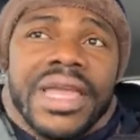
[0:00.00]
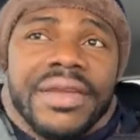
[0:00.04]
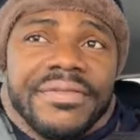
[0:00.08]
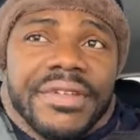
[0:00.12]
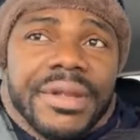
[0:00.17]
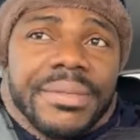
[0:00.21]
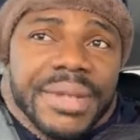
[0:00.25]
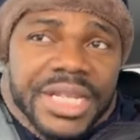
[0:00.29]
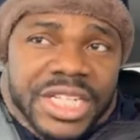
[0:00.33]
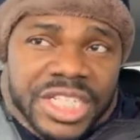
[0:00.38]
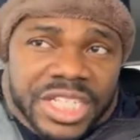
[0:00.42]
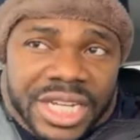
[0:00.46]

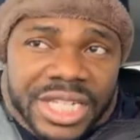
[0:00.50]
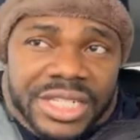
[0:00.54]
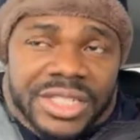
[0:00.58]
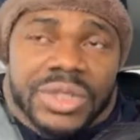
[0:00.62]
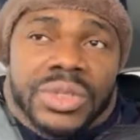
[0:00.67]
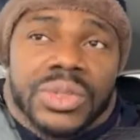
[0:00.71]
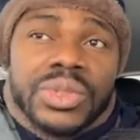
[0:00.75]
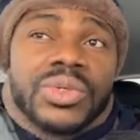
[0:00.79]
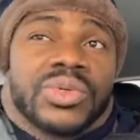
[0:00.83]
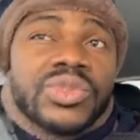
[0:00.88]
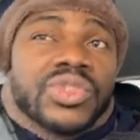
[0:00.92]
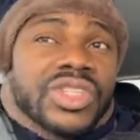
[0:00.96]
give them the
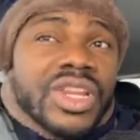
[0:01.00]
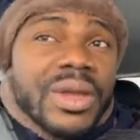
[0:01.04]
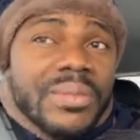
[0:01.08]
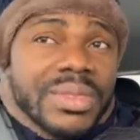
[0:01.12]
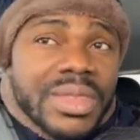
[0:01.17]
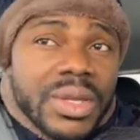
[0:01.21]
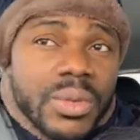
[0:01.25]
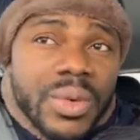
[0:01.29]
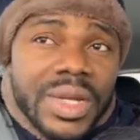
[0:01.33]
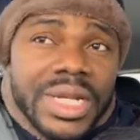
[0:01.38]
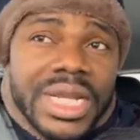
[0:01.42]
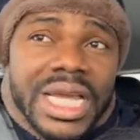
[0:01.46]
chance to do
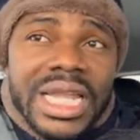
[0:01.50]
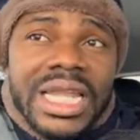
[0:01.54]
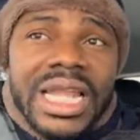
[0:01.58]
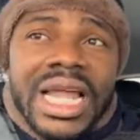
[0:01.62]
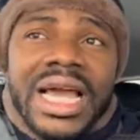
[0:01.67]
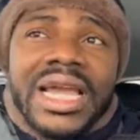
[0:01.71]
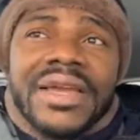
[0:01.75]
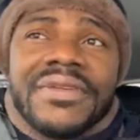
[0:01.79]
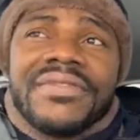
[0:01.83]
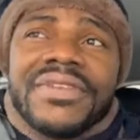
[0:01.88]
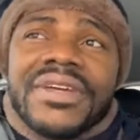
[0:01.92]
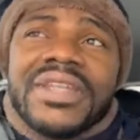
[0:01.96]
something with their
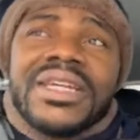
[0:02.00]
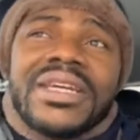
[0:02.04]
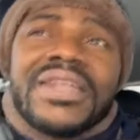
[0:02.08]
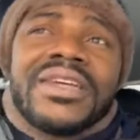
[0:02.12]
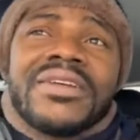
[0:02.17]
life,